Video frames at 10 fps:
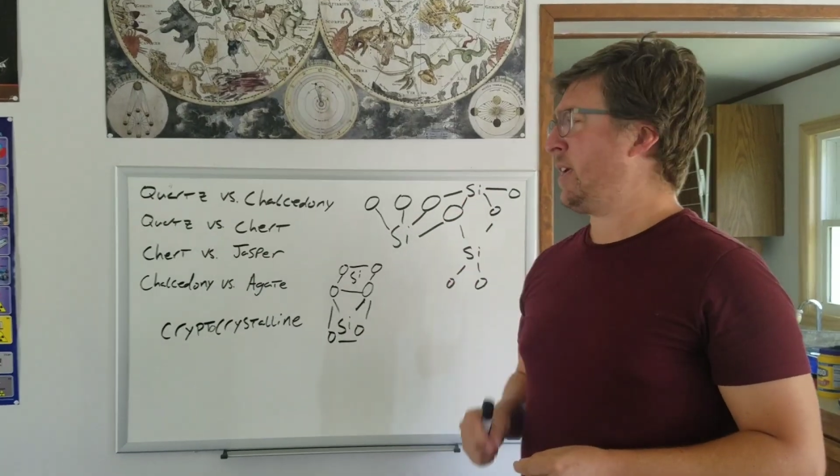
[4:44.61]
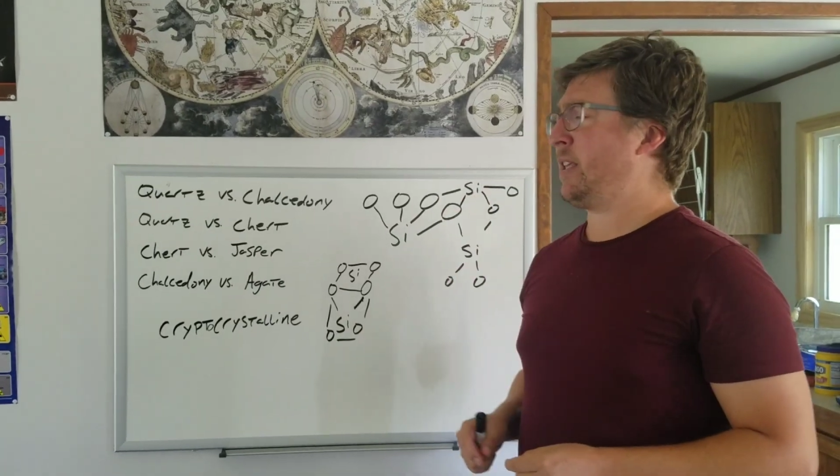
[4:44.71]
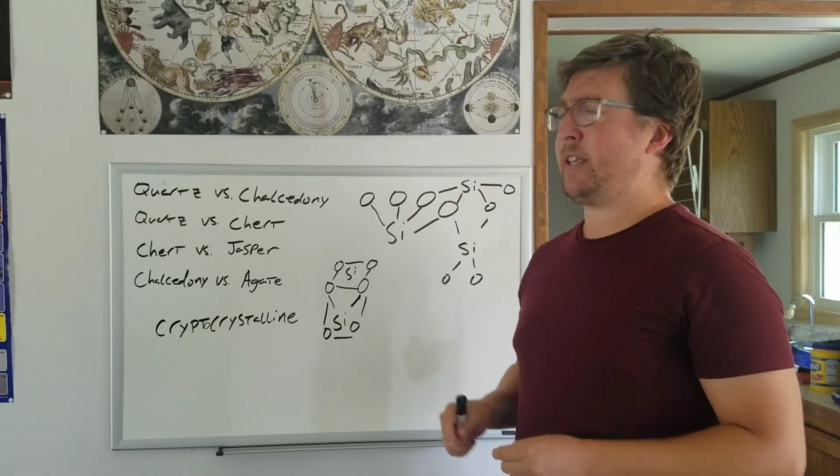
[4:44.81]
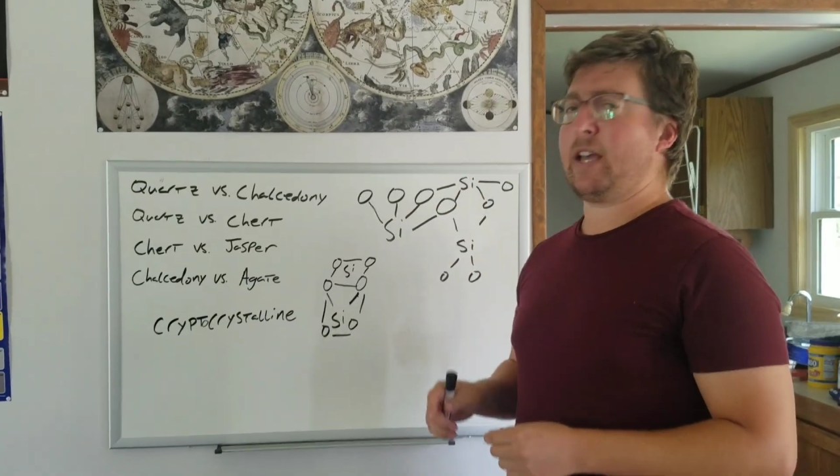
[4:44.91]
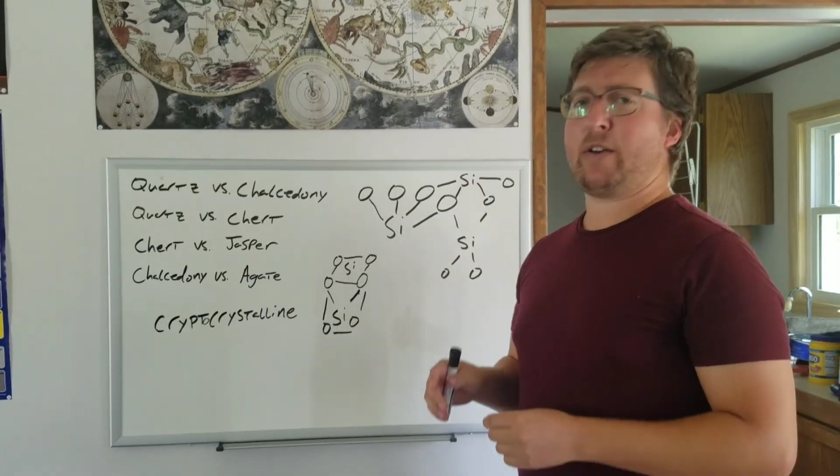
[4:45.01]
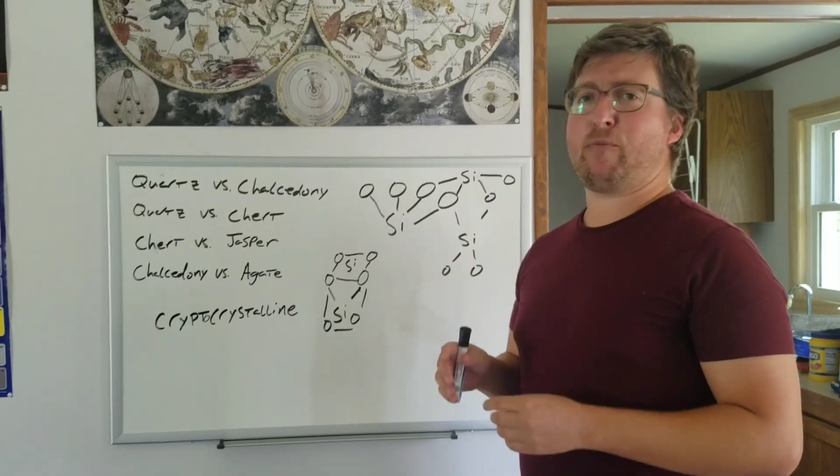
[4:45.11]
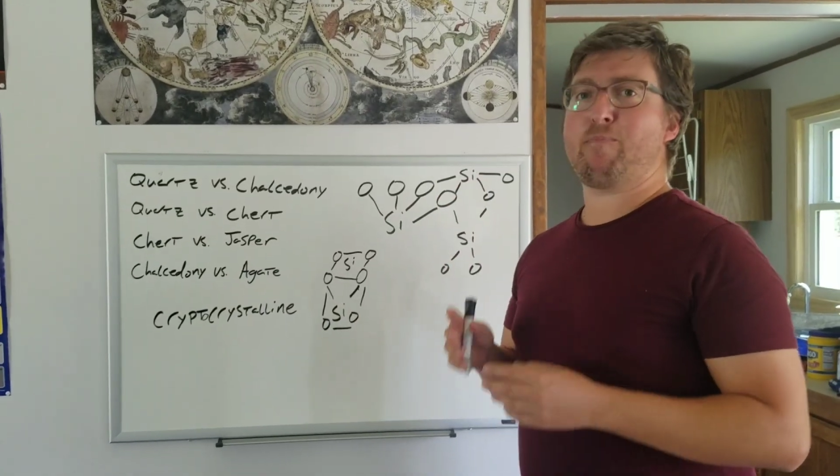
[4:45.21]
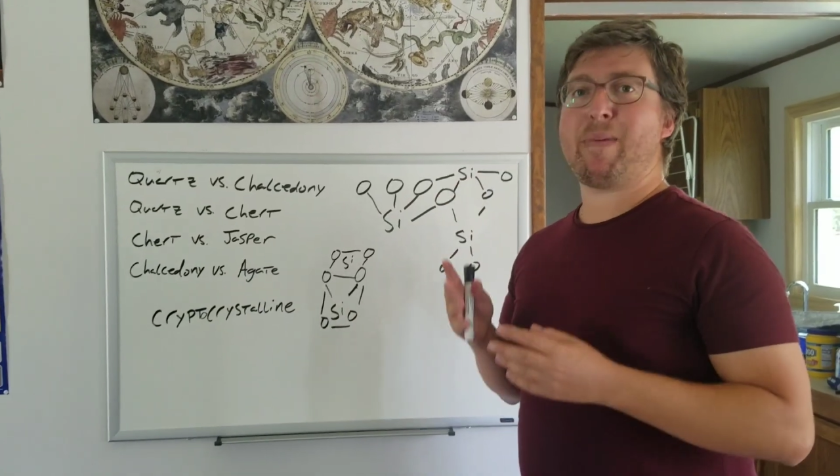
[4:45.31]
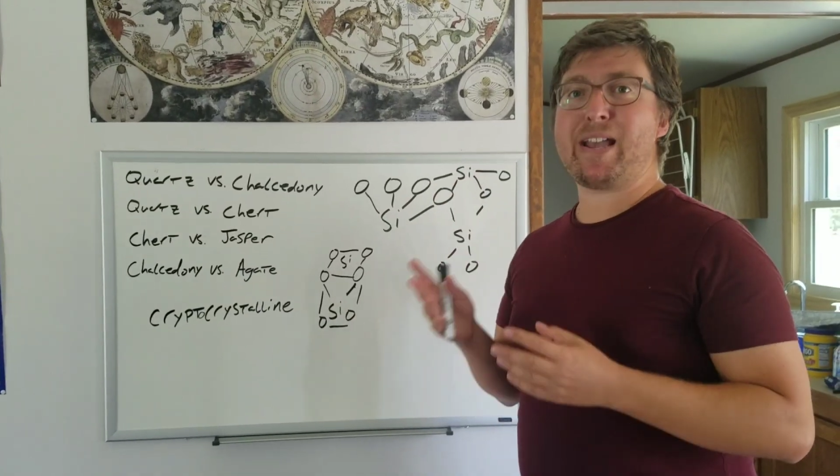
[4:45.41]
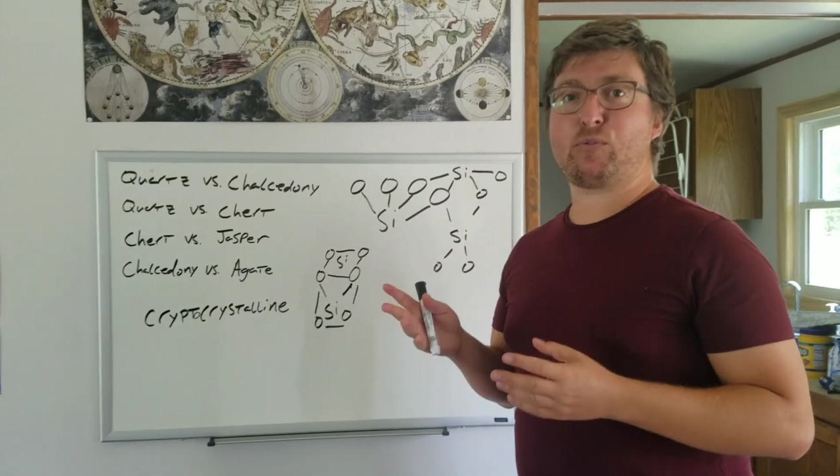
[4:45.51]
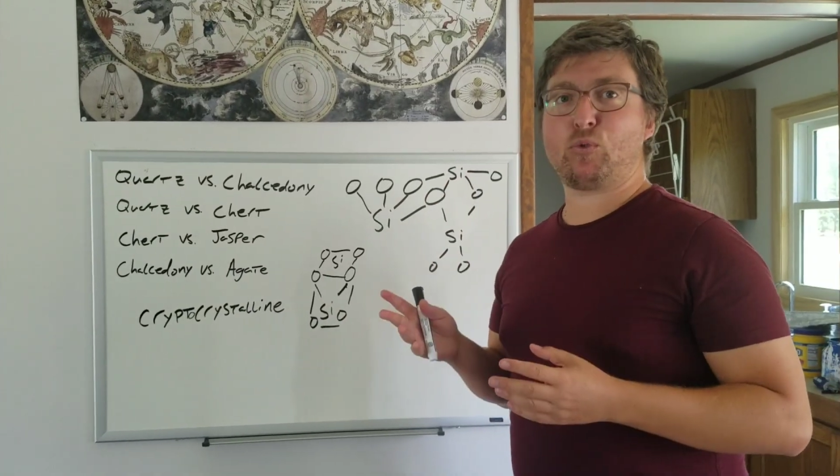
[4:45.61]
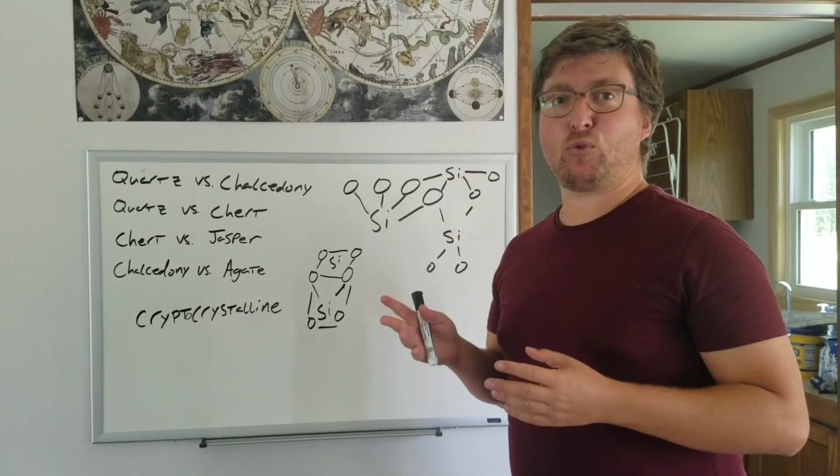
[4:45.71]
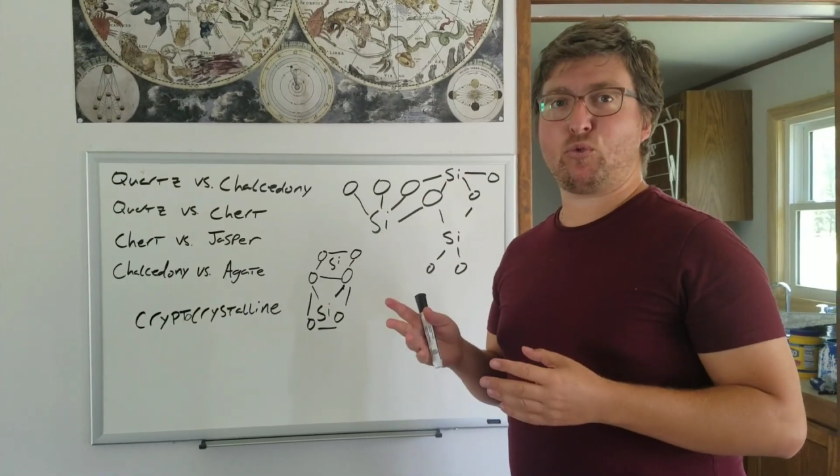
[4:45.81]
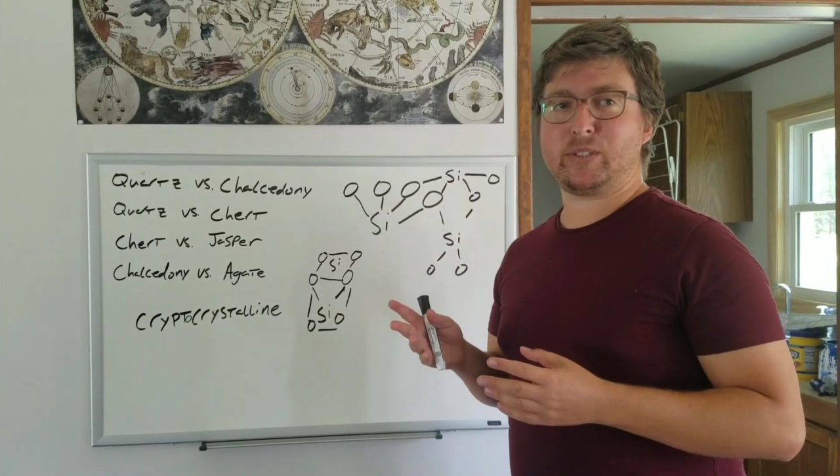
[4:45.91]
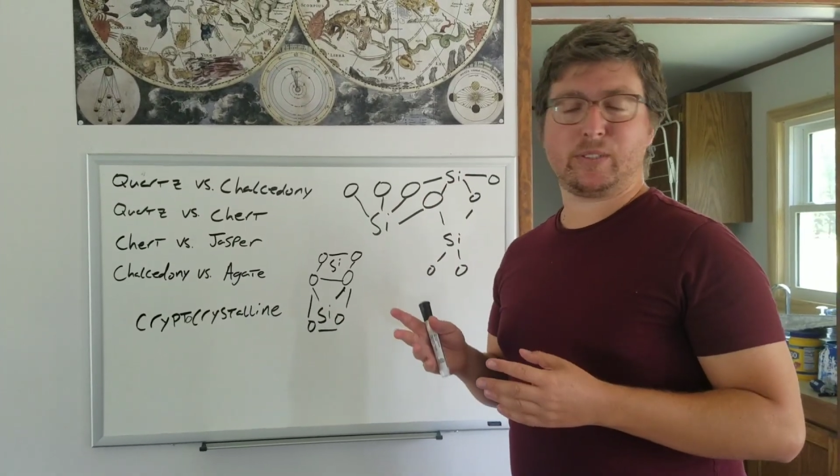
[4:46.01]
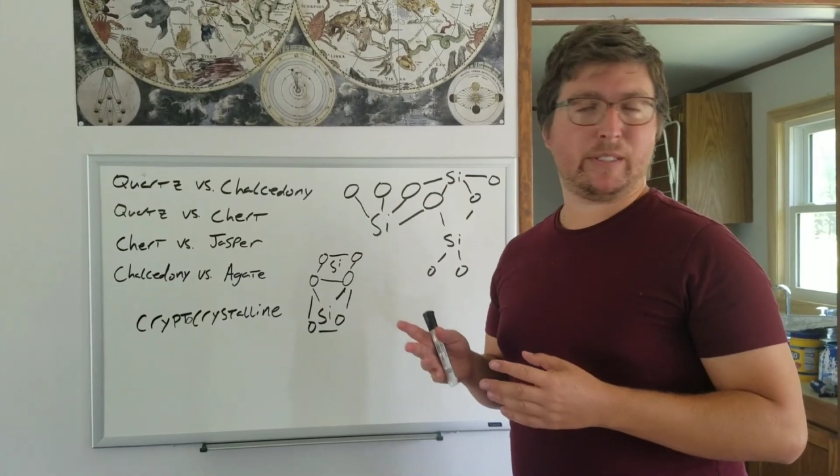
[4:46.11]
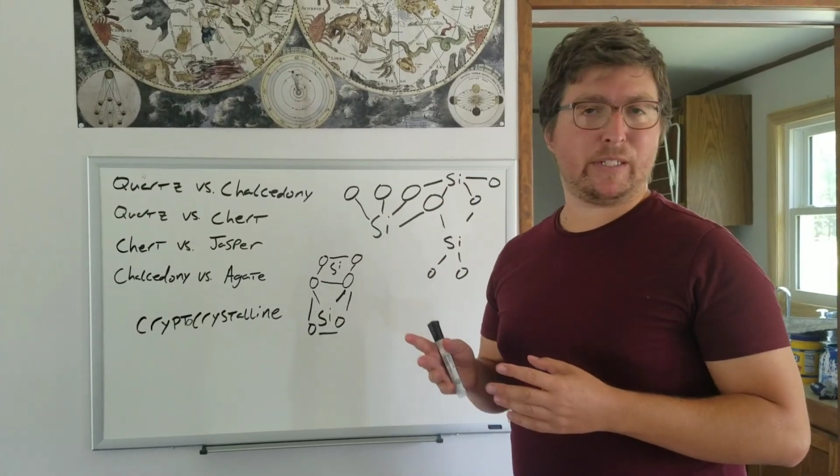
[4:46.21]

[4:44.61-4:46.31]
You have microcrystalline,